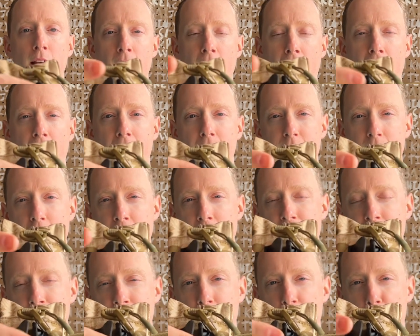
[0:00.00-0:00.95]
has a
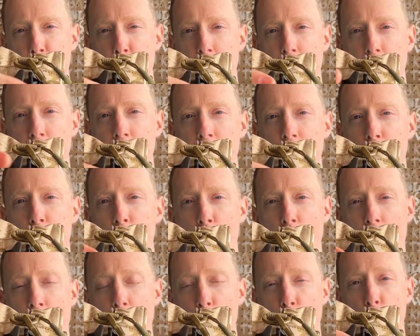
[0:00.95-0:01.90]
fishing
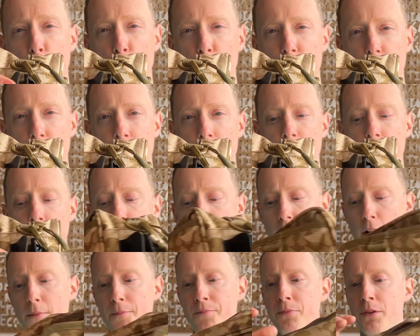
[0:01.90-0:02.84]
rod holder right
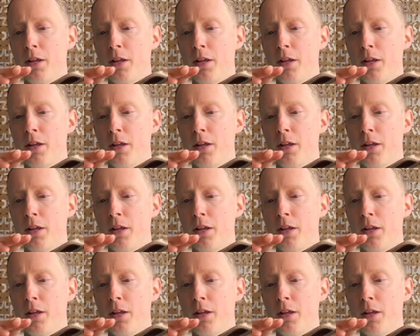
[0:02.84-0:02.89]
here.